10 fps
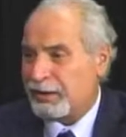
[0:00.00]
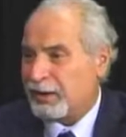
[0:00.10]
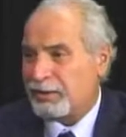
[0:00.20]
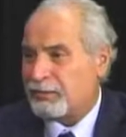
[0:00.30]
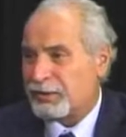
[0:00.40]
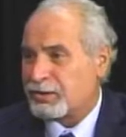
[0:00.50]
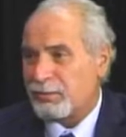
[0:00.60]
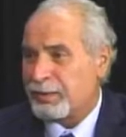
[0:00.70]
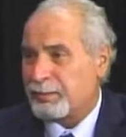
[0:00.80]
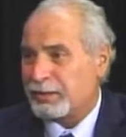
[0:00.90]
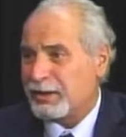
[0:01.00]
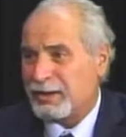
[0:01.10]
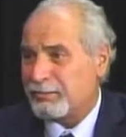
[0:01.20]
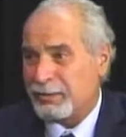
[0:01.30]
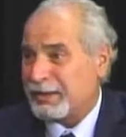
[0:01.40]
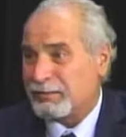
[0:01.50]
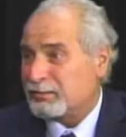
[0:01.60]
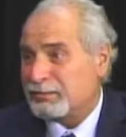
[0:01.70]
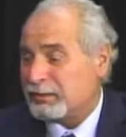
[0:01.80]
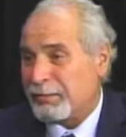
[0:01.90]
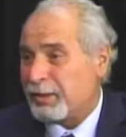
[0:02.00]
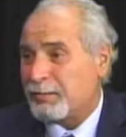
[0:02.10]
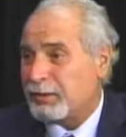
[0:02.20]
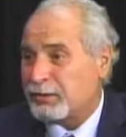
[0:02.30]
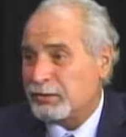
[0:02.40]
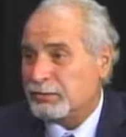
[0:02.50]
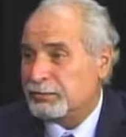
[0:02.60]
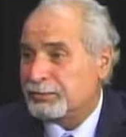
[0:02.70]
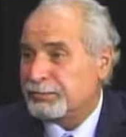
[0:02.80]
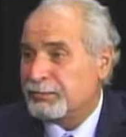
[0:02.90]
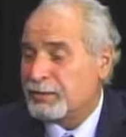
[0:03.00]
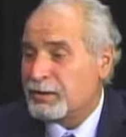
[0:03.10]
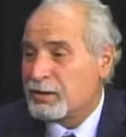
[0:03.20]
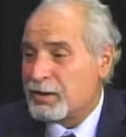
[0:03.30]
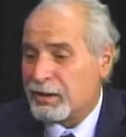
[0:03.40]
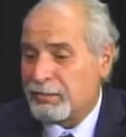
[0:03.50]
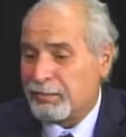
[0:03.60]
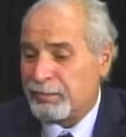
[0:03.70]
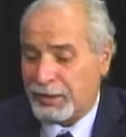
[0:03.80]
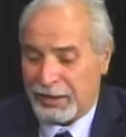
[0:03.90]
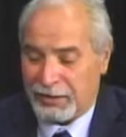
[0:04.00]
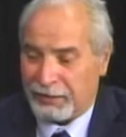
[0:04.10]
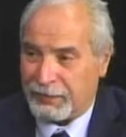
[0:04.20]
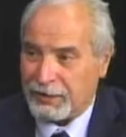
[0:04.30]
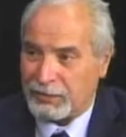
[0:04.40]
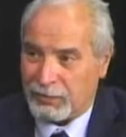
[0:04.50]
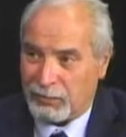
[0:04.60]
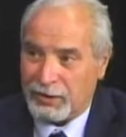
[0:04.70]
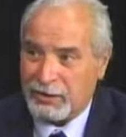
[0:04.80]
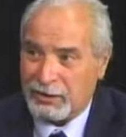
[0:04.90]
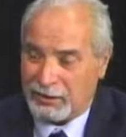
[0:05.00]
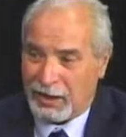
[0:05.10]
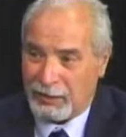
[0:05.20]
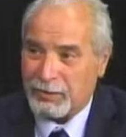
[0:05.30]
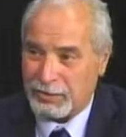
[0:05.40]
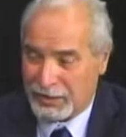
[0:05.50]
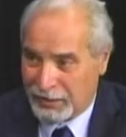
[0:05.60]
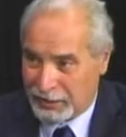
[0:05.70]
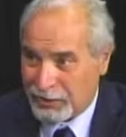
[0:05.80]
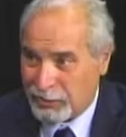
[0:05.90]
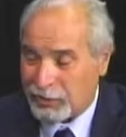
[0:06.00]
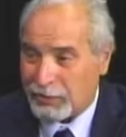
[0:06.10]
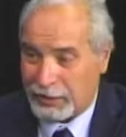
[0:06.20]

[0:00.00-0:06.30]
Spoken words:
for some people that might be true. Mm-hmm. But in the field that I was in and that you're in,